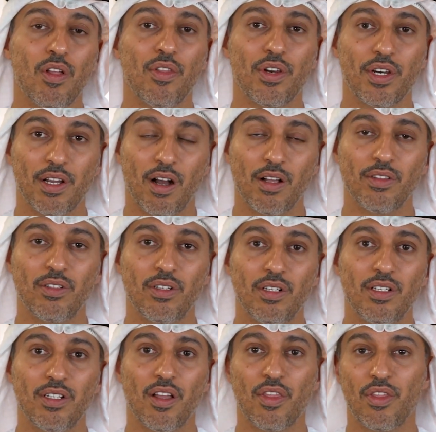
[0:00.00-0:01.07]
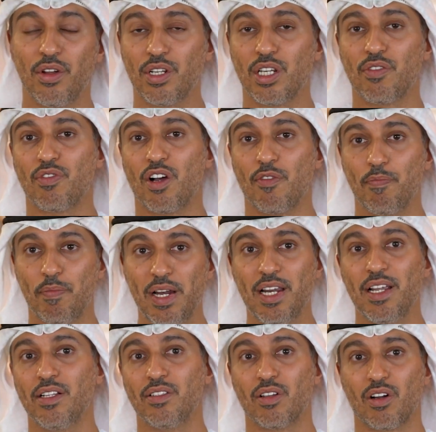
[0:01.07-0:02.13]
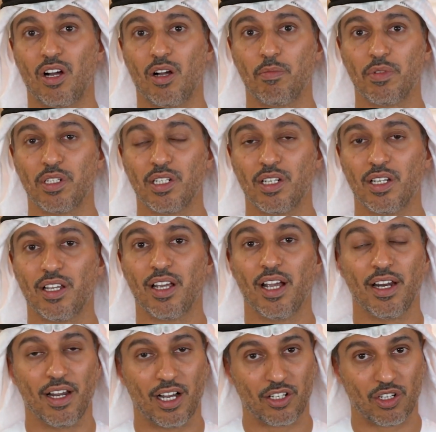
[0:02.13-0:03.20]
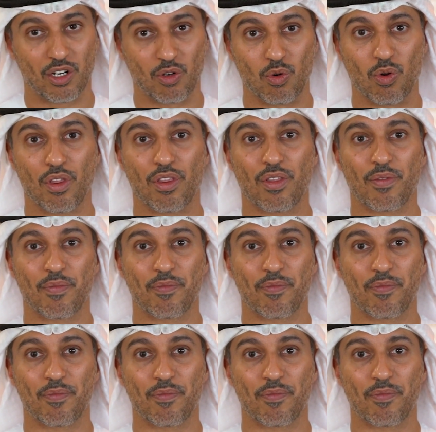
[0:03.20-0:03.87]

335 billion dirhams in extra growth.